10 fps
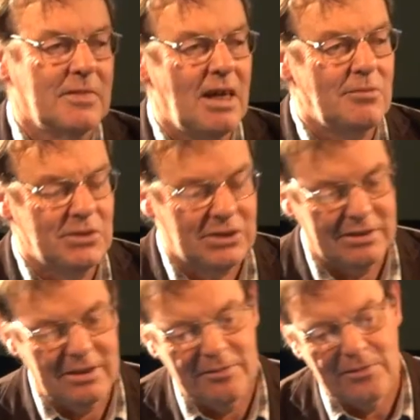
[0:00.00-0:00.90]
That
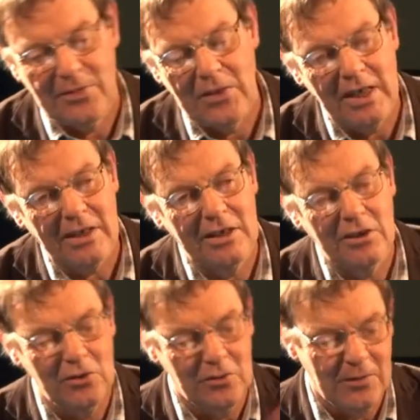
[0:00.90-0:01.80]
was the thinking.
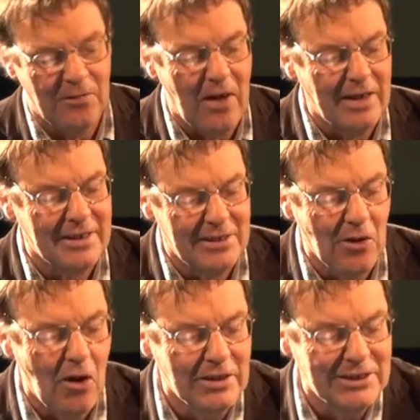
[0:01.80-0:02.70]
You can find it
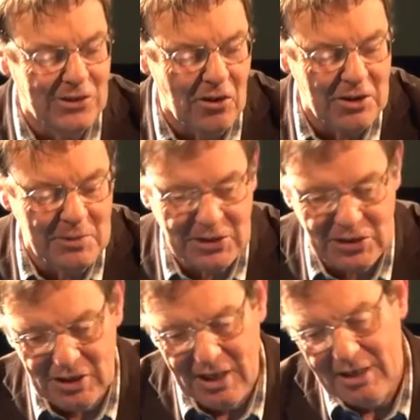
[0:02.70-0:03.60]
in all these
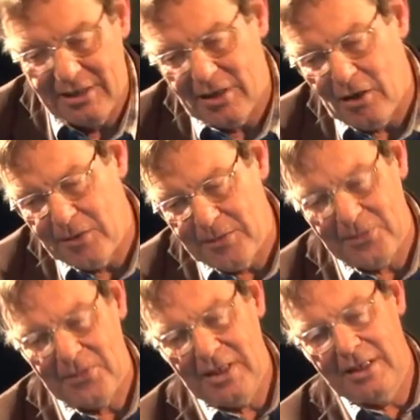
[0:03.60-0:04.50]
documents, though
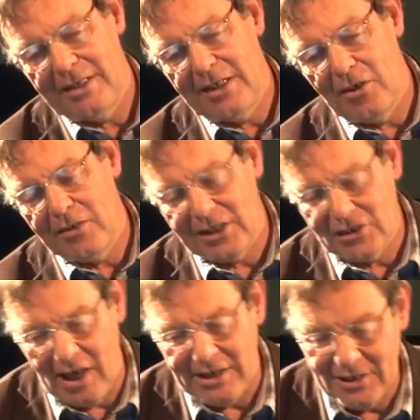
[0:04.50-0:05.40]
they don't get
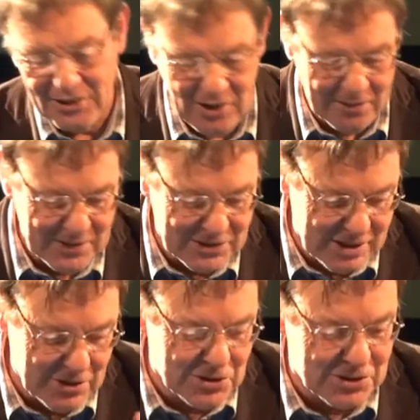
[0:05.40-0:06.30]
cited as often as
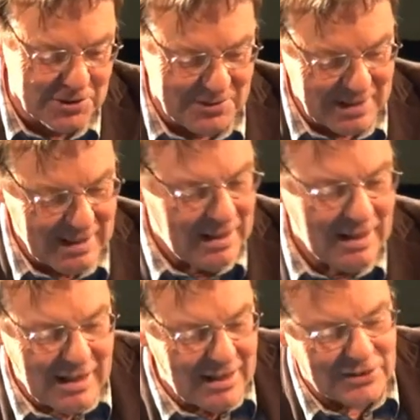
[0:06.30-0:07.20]
they used to.
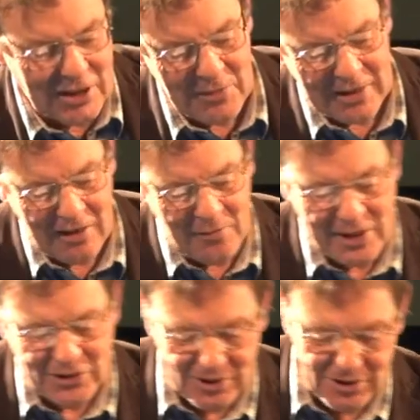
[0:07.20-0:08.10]
And something I've
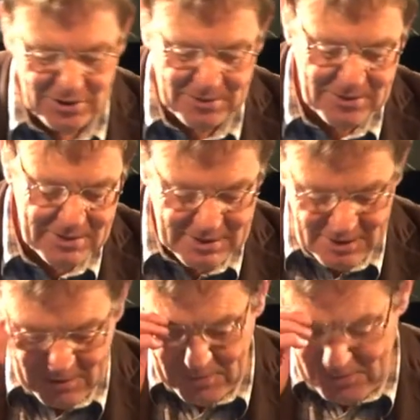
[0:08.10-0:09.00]
mentioned to, to
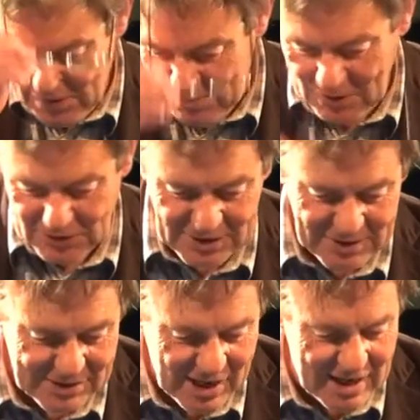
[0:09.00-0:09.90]
Primos
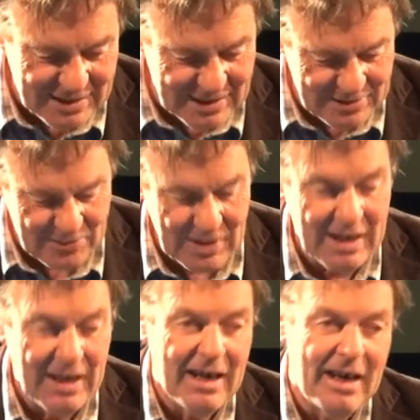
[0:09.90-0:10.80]
today, that
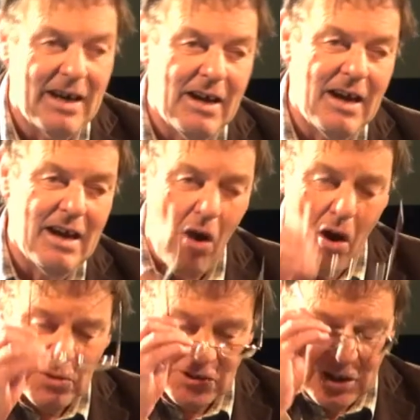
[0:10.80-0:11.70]

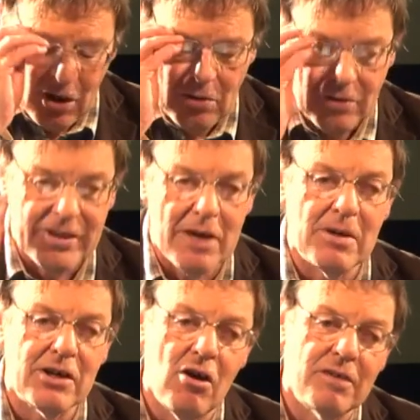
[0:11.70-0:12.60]
also they
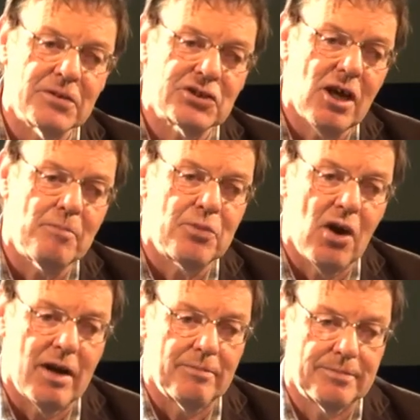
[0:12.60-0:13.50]
were going for
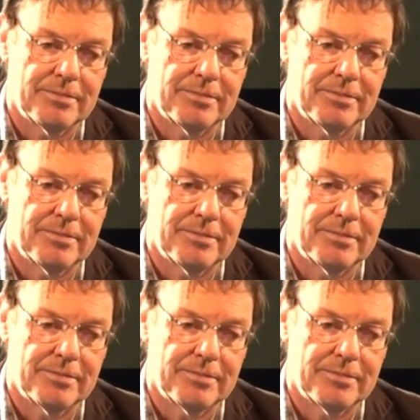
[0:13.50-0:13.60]
subprime.